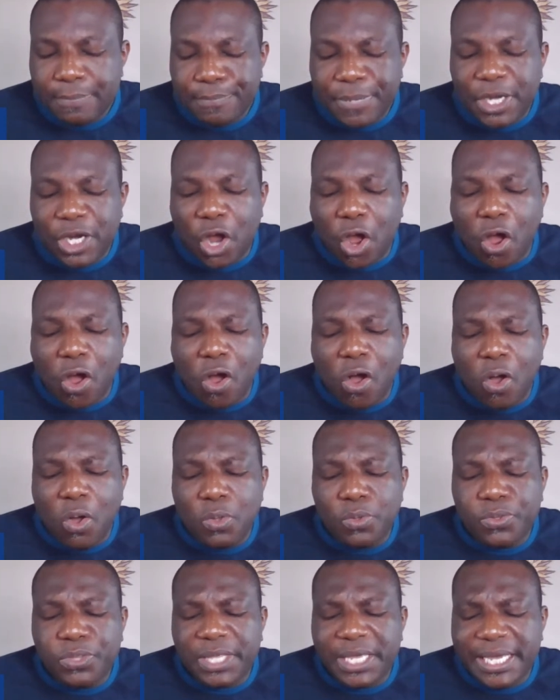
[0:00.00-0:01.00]
but
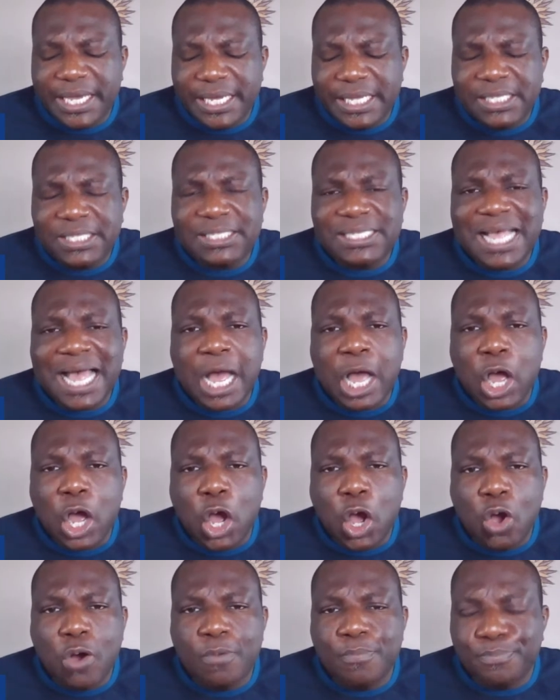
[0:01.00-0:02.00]
all things are
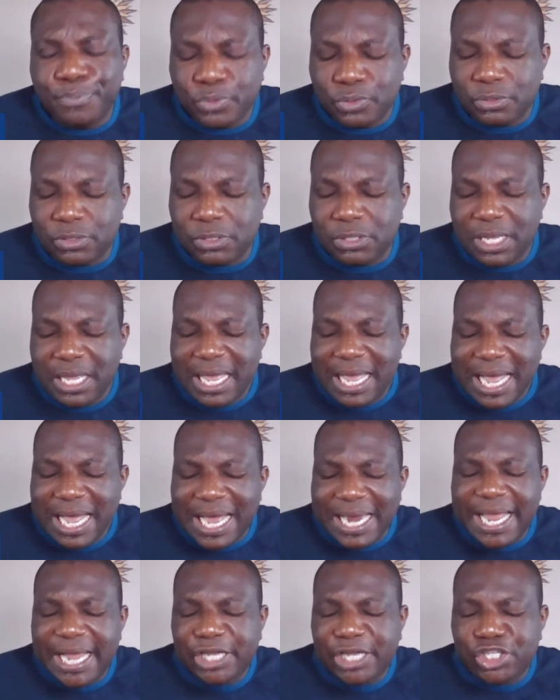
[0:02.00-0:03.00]
open
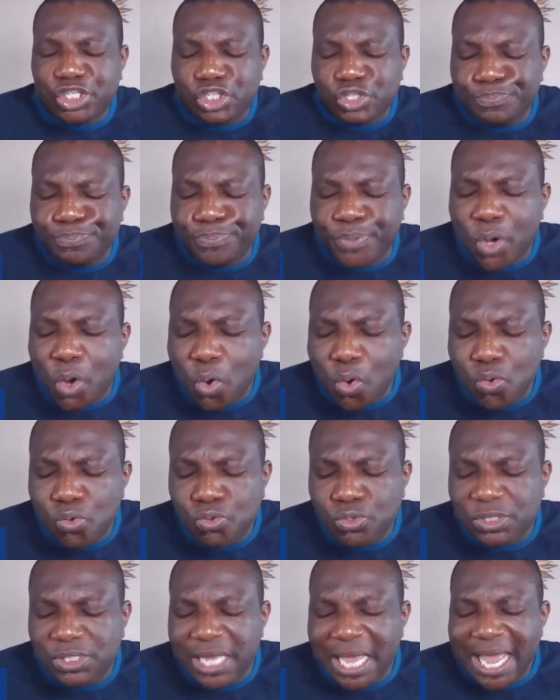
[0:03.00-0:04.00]
and
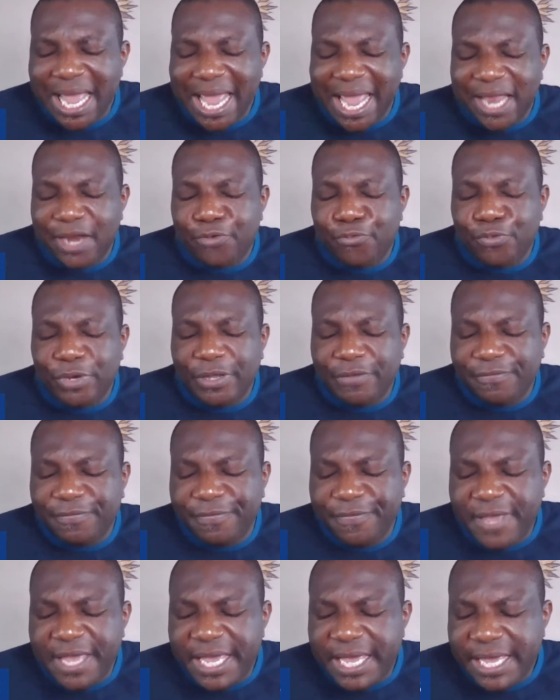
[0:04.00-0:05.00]
exposed and
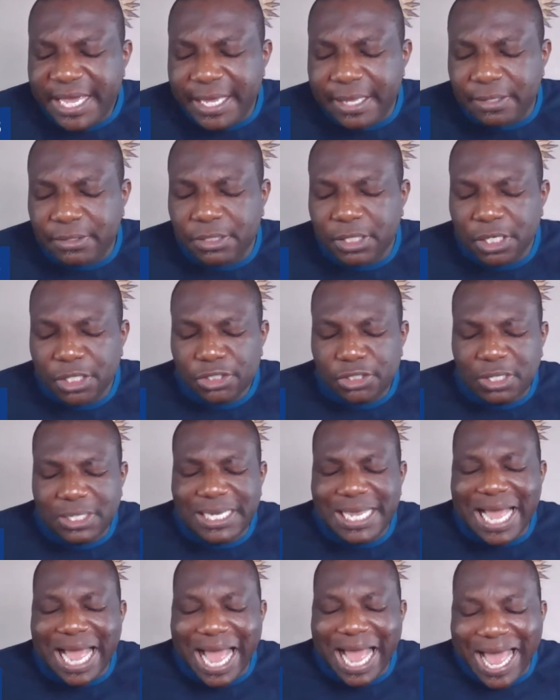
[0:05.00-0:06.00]
revealed to
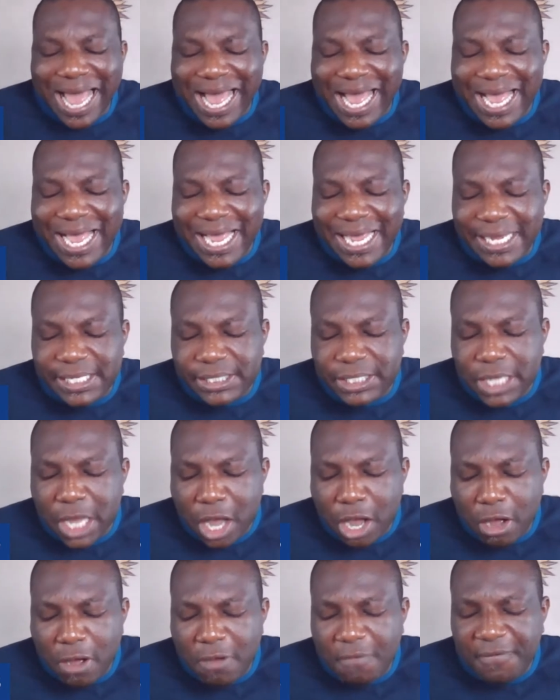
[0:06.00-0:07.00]
the eyes
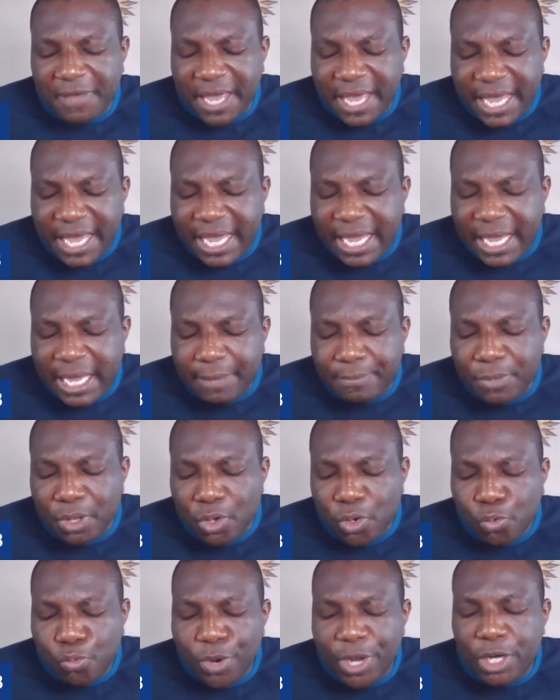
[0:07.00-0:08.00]
of him
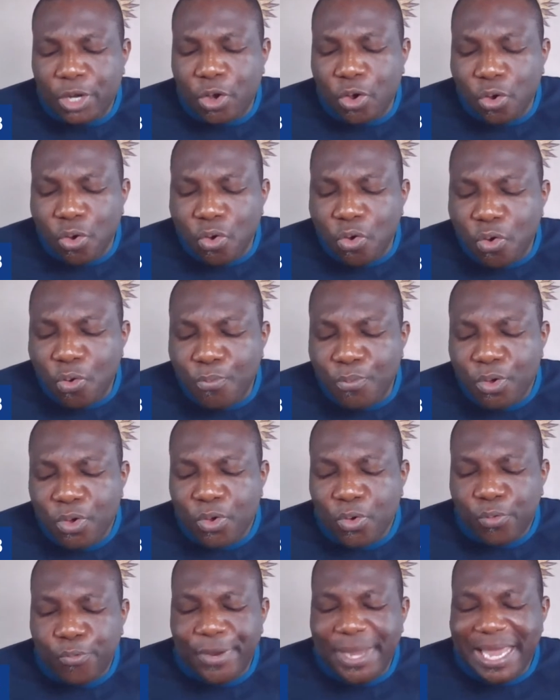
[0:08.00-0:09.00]
with whom
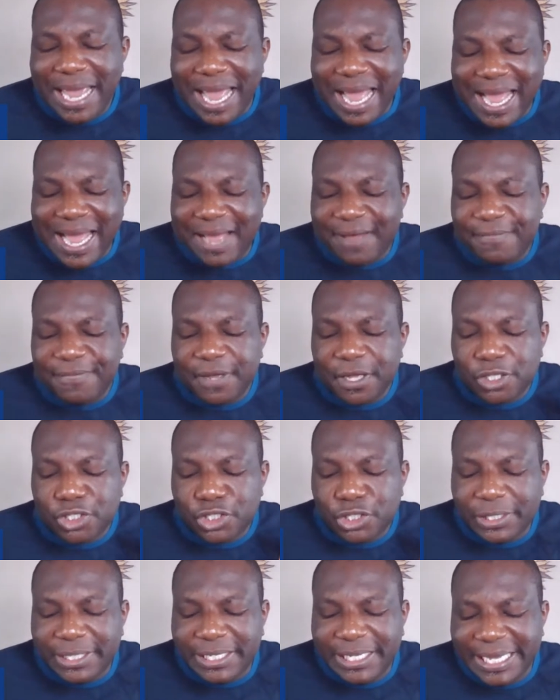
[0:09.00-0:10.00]
we have
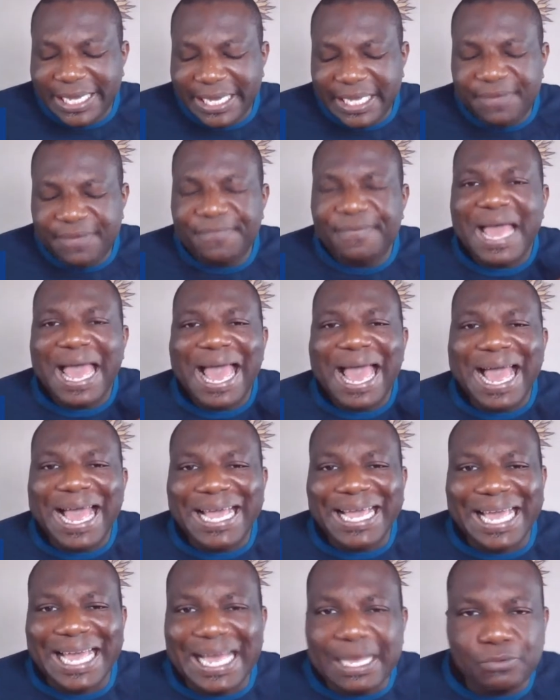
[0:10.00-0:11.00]
to give
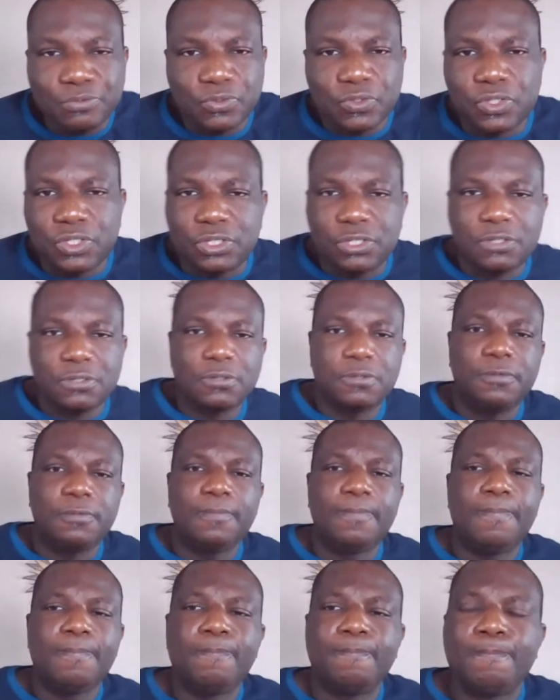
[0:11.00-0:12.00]
account.
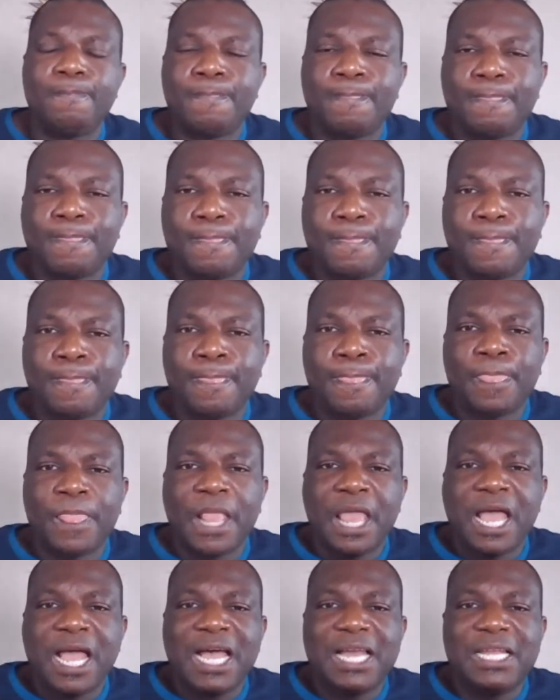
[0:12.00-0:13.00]

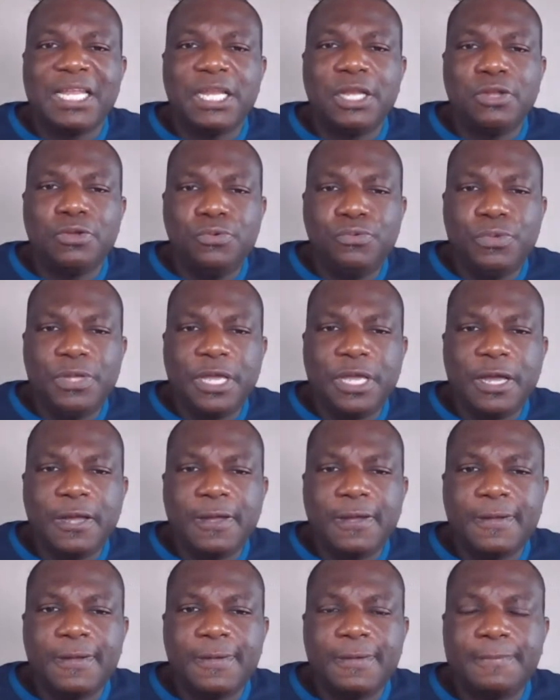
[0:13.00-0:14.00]

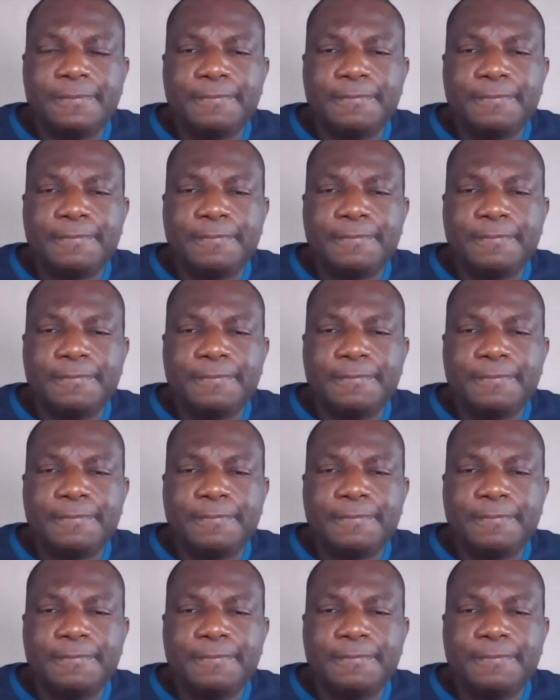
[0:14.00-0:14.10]
Hallelujah.